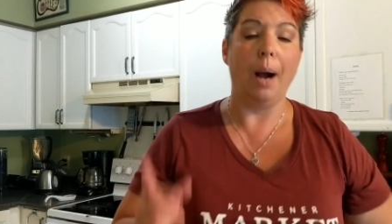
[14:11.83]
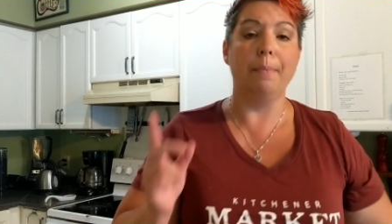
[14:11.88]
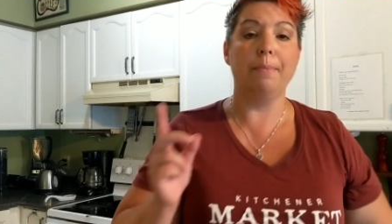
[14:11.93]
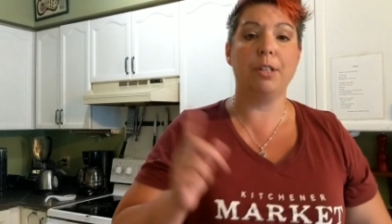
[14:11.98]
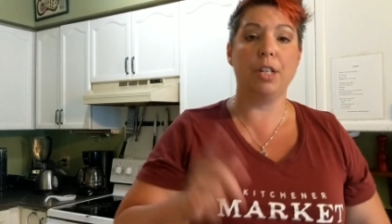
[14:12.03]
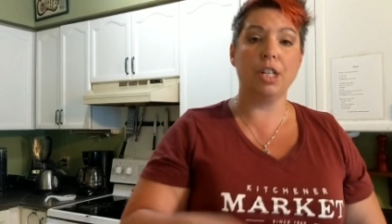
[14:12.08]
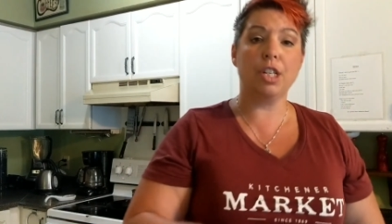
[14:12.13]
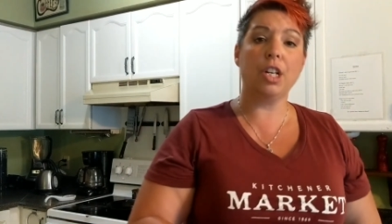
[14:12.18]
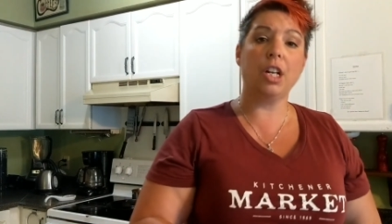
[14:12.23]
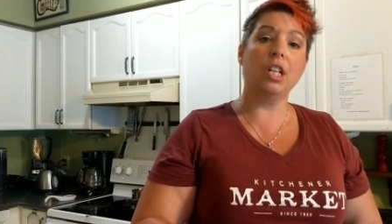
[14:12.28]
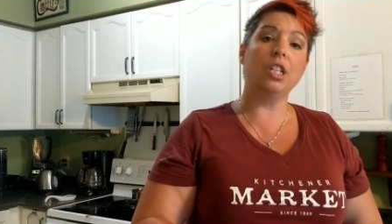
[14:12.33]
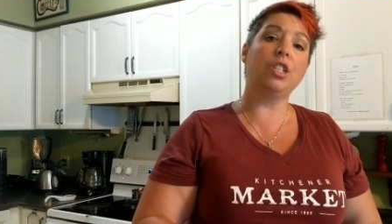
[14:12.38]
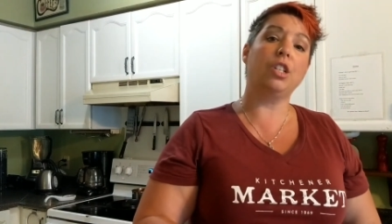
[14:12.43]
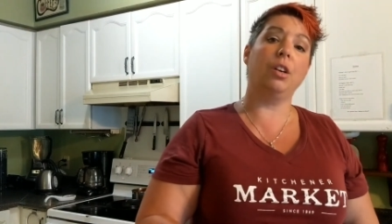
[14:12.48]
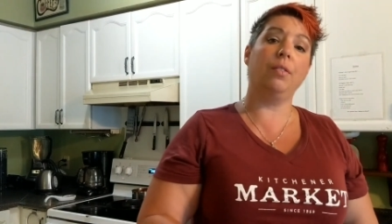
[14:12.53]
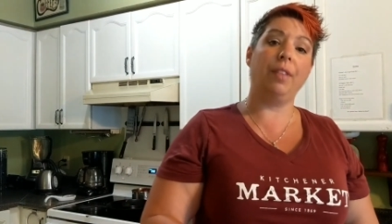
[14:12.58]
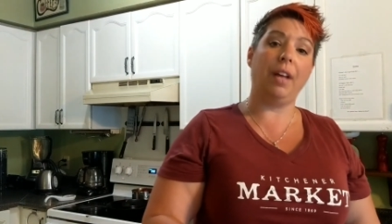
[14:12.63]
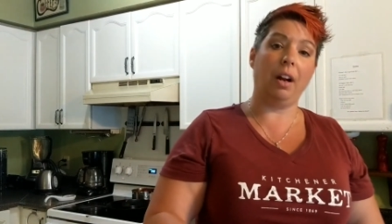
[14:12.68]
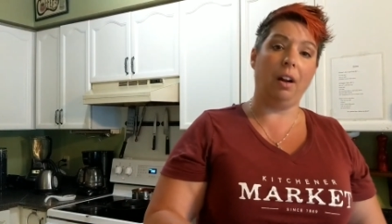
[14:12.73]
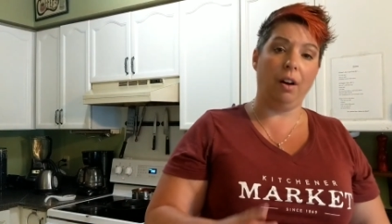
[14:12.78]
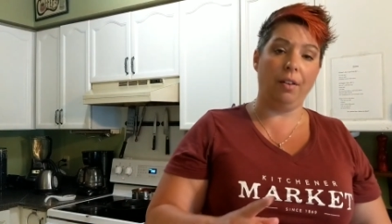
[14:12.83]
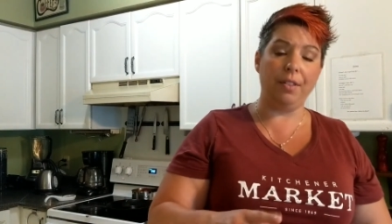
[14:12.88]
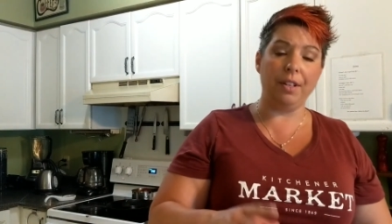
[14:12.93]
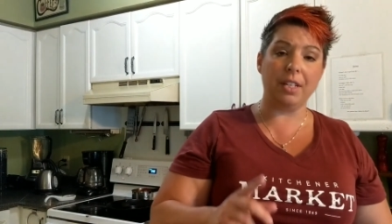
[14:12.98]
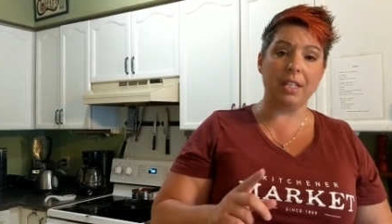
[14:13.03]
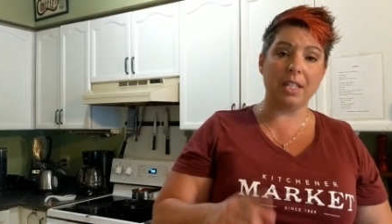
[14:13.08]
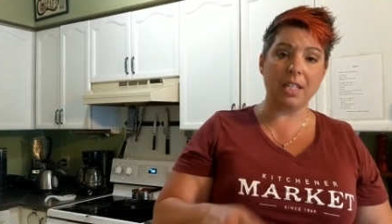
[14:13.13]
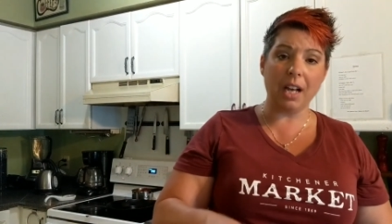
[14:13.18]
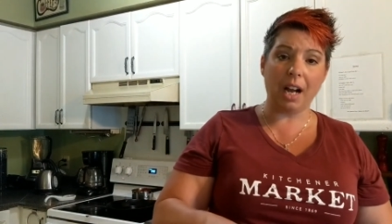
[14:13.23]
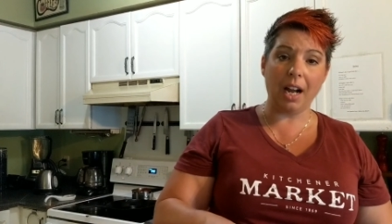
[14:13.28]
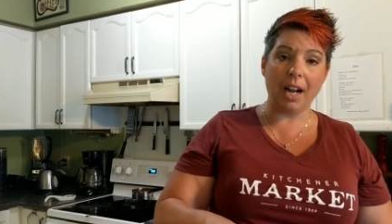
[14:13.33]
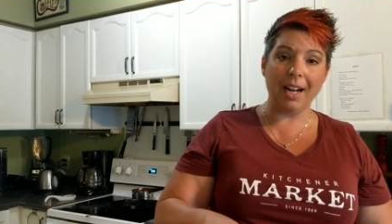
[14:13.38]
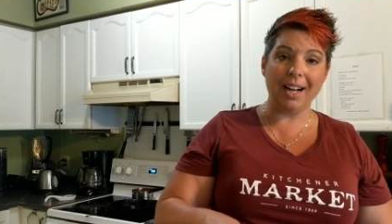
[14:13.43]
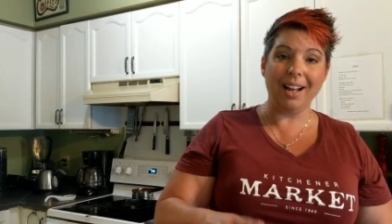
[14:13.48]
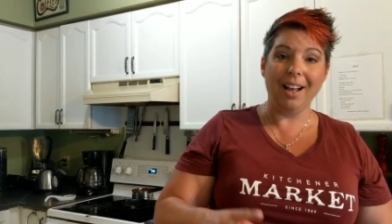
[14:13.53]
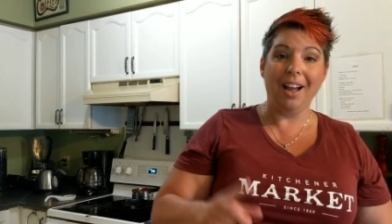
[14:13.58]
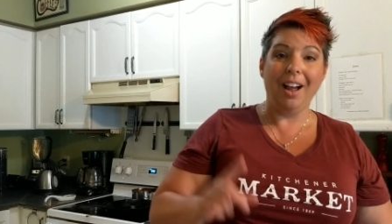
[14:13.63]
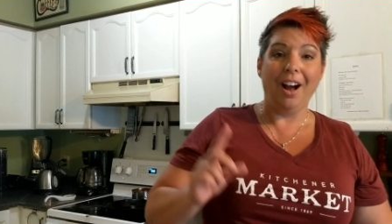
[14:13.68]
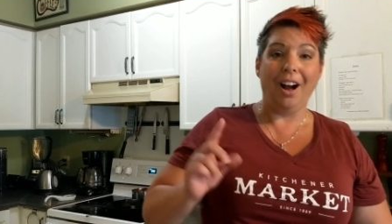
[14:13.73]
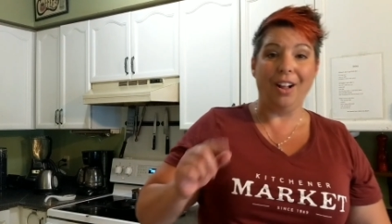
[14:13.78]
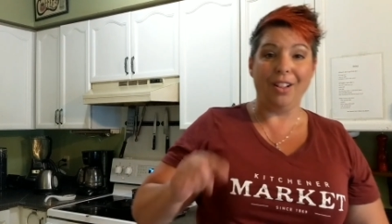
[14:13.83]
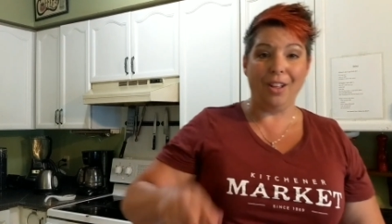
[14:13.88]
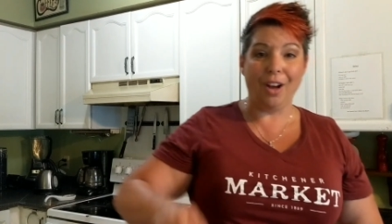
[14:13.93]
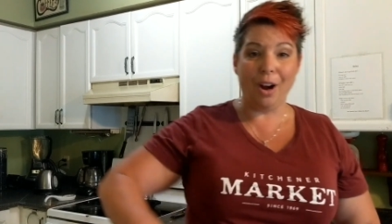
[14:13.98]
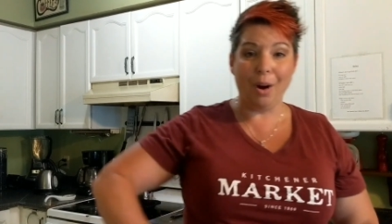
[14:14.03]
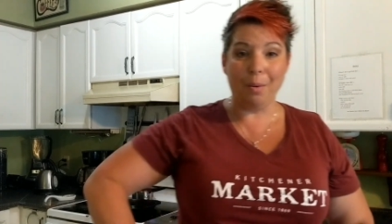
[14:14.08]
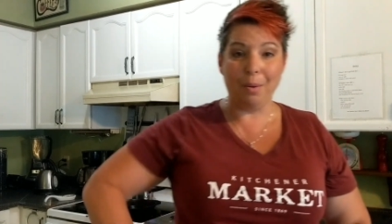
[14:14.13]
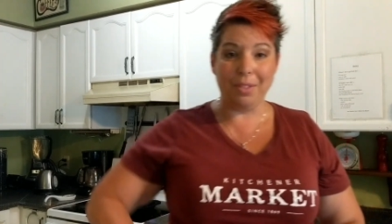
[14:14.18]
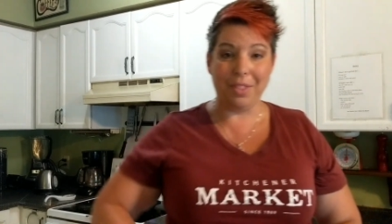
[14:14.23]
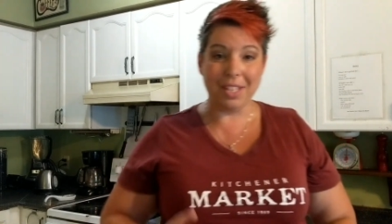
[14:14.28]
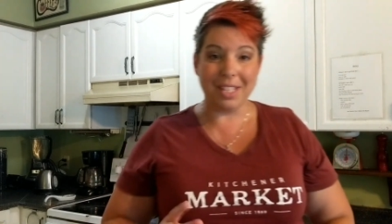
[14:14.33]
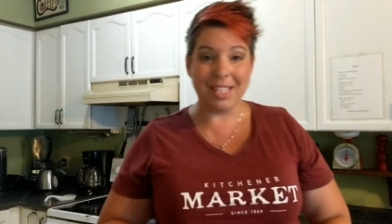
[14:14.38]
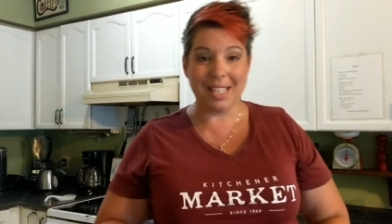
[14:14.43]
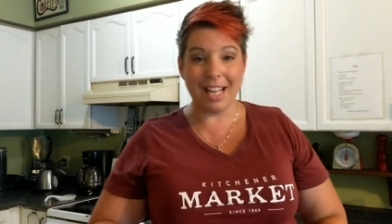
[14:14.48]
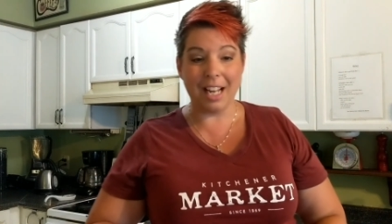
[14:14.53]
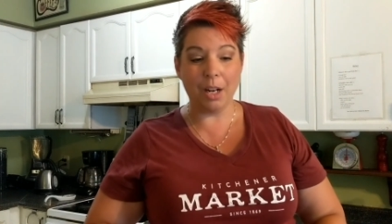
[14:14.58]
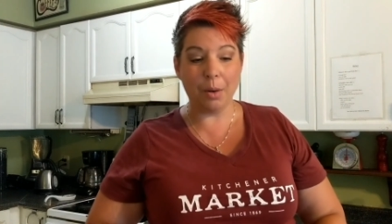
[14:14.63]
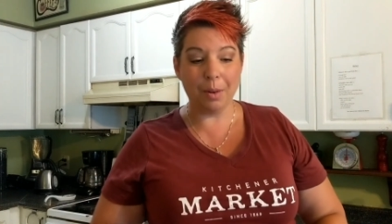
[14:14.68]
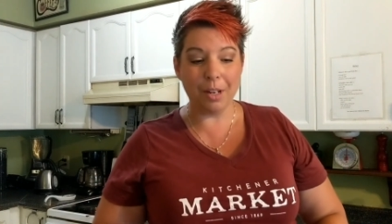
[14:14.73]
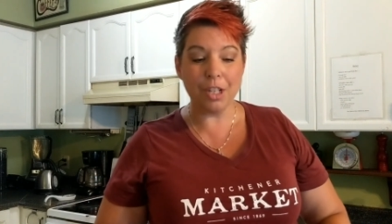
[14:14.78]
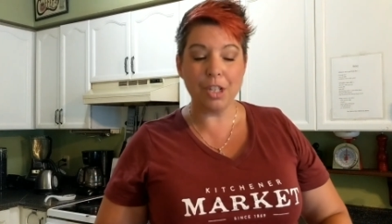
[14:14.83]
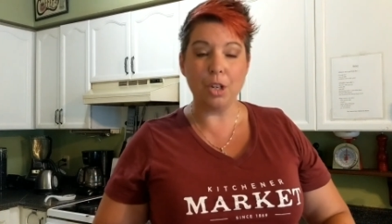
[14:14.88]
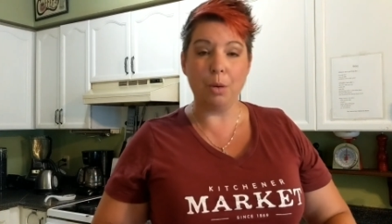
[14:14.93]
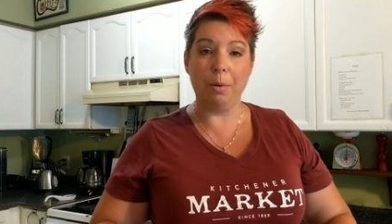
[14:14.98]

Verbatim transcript: I'm just going to serve that on the side along with the sandwich,